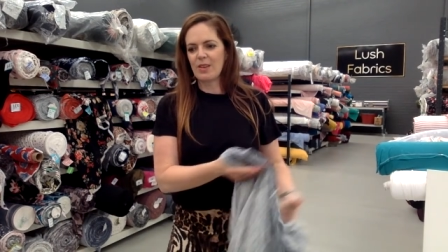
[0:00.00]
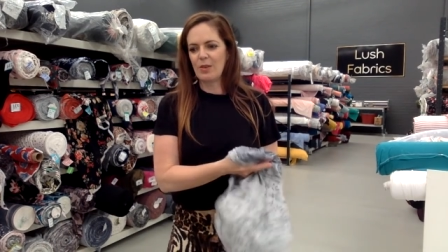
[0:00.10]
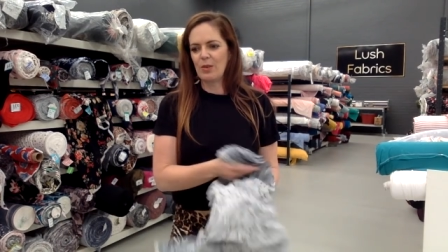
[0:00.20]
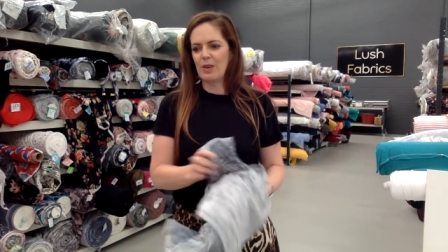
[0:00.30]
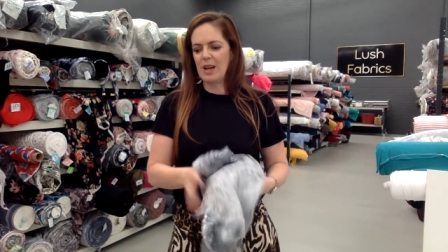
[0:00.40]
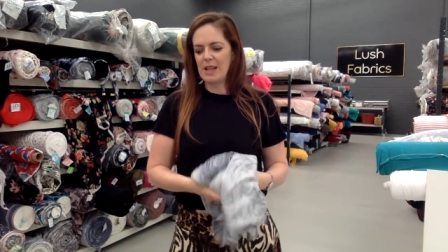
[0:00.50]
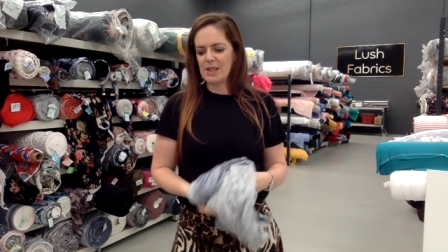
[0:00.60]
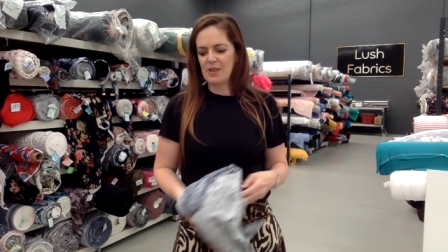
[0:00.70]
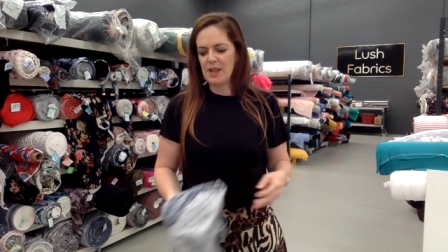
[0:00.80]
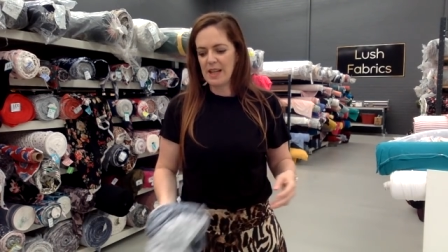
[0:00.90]
All right,
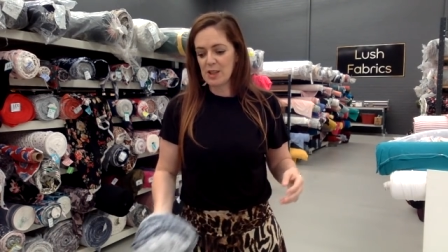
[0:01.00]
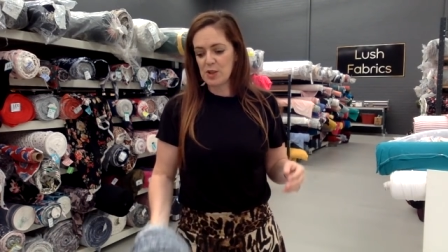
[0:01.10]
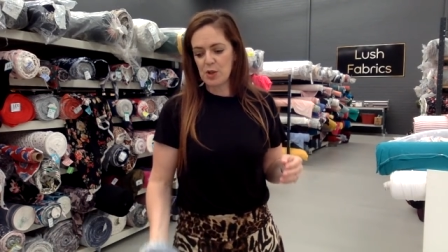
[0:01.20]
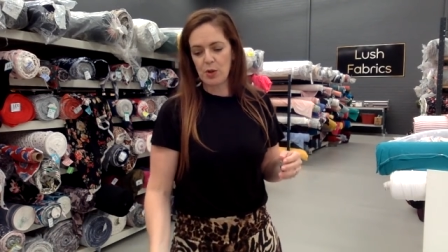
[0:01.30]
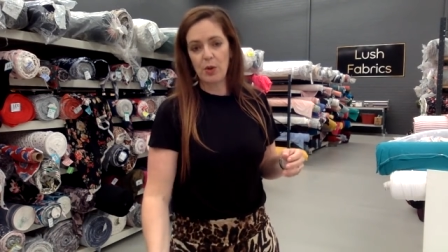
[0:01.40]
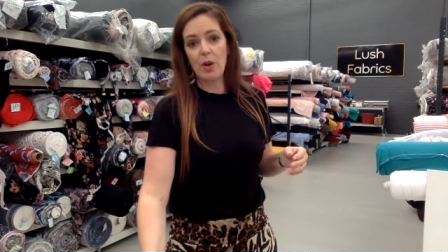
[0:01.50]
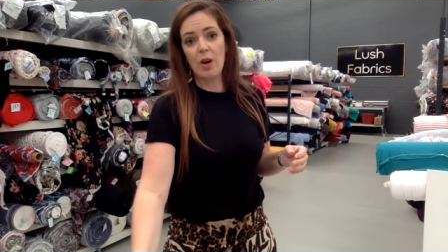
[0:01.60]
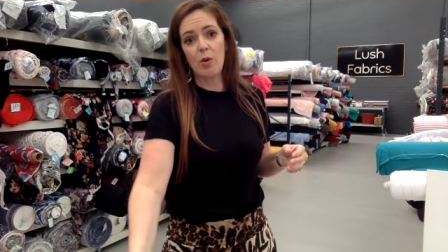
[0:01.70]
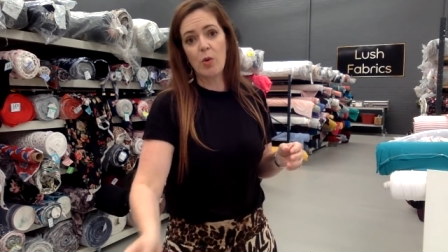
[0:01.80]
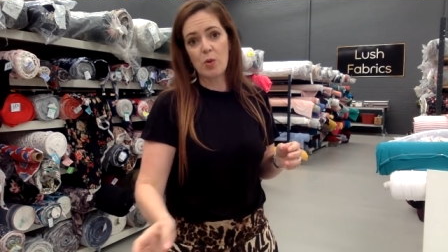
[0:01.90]
the next two
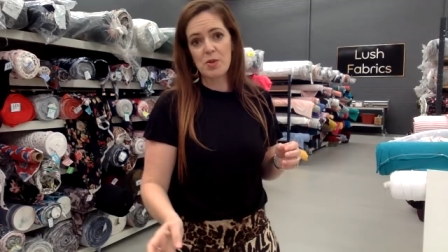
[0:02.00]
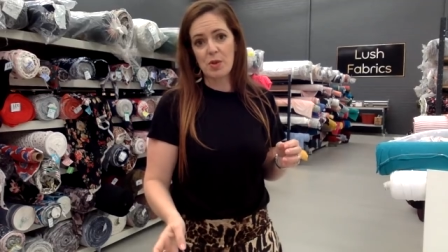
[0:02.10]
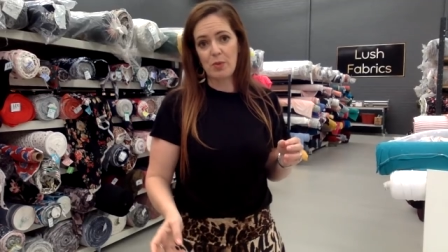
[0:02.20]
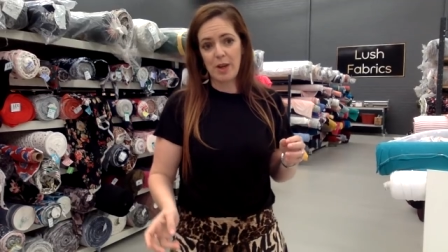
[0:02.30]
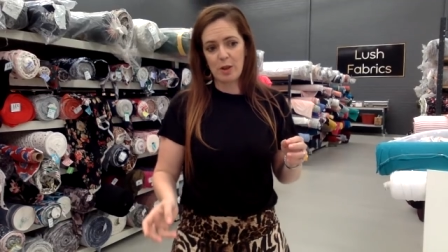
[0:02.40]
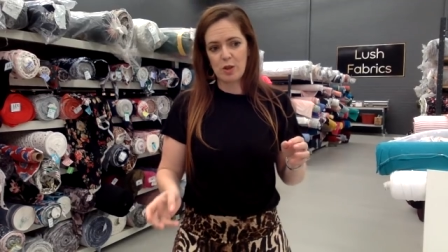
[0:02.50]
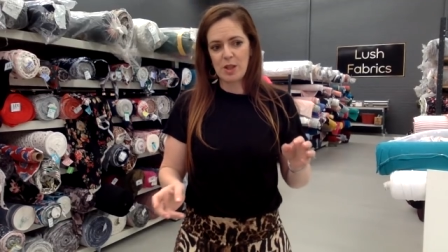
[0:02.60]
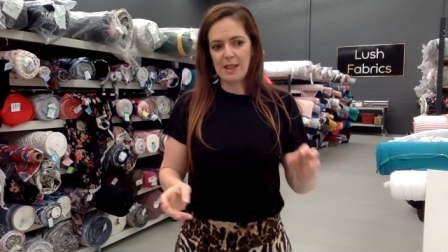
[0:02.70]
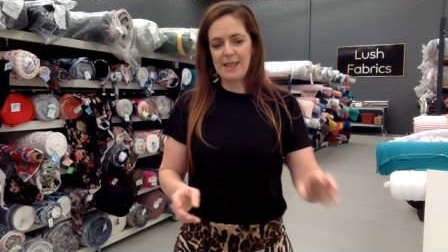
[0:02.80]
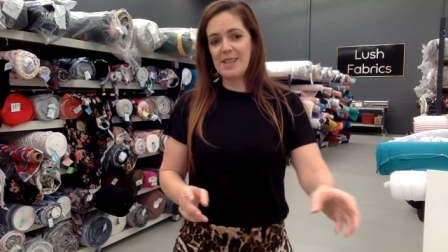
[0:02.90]
are also rayon
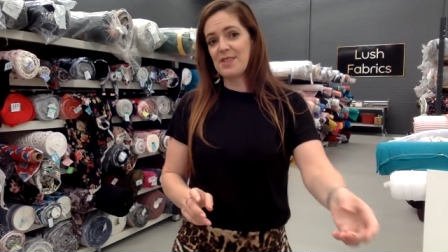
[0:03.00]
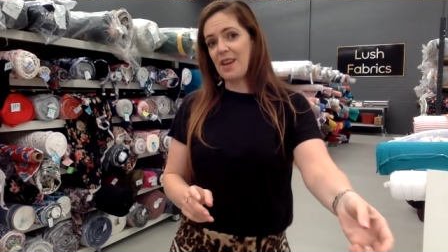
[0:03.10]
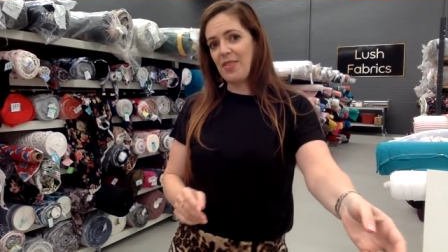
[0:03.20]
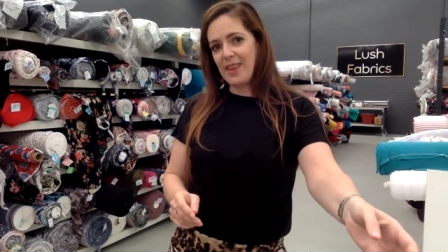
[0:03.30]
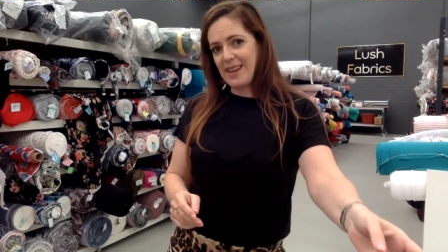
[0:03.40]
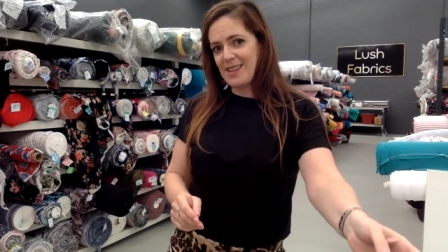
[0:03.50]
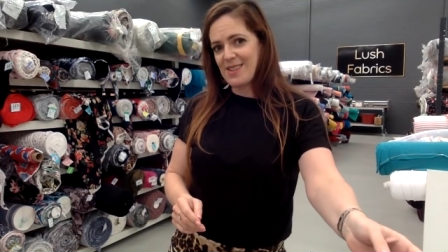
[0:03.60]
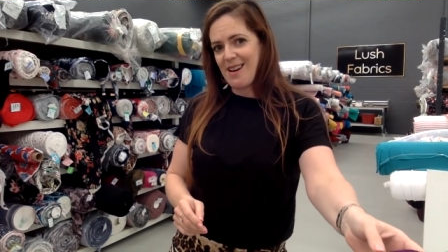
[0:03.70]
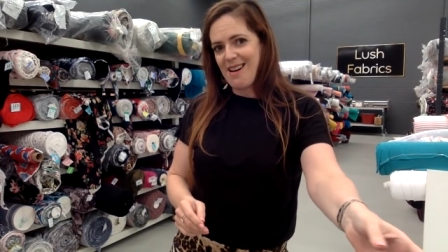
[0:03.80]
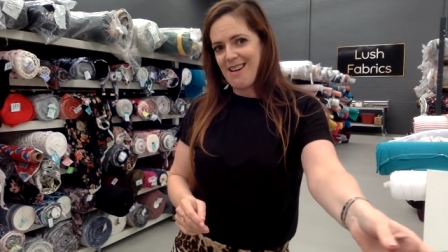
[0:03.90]
challis, and these
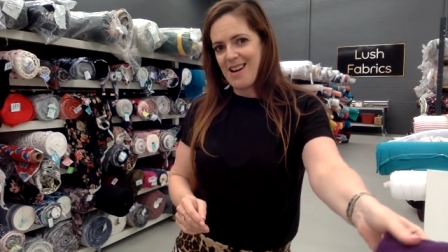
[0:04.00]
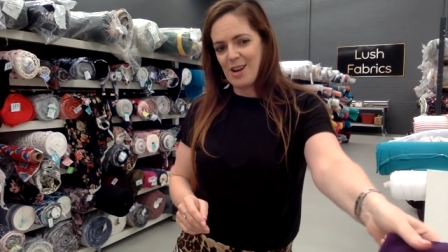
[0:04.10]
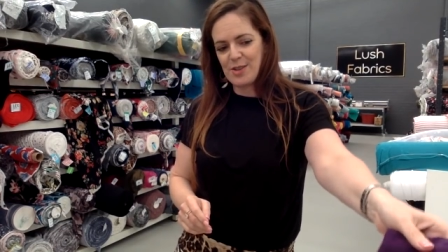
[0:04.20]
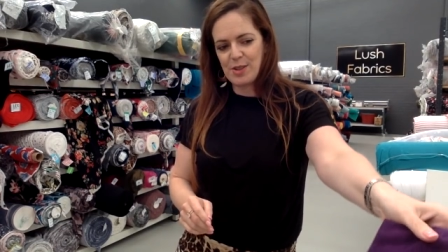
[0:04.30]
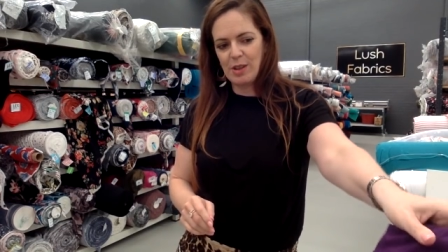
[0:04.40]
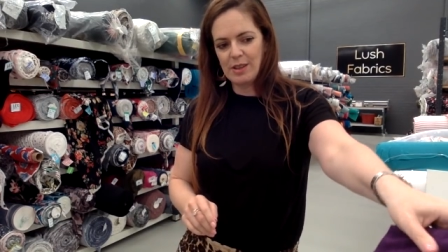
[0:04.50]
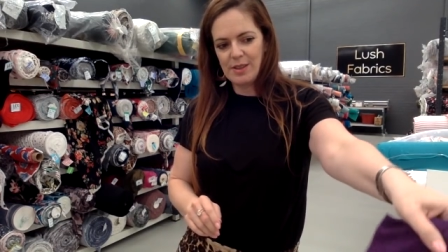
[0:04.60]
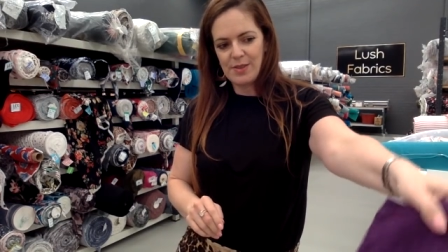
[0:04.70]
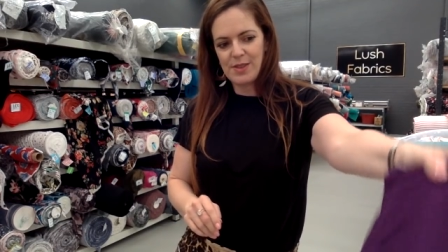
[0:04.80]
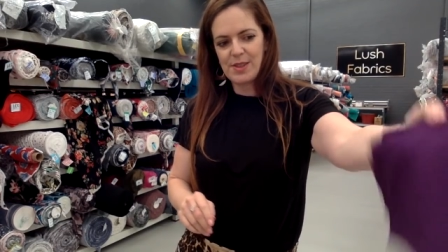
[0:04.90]
are our
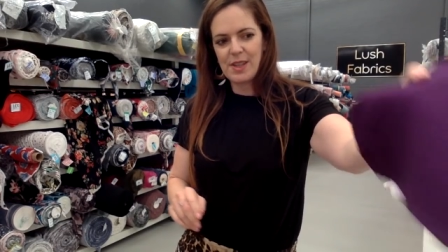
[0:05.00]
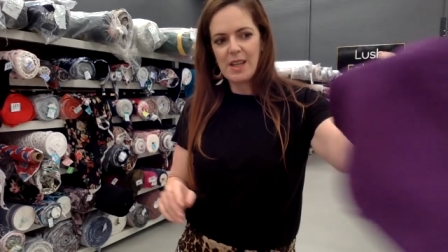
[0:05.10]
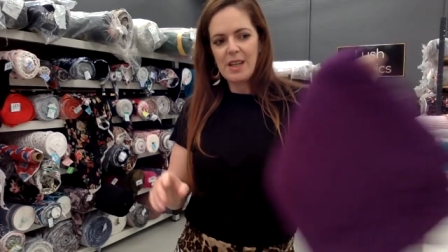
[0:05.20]
solids.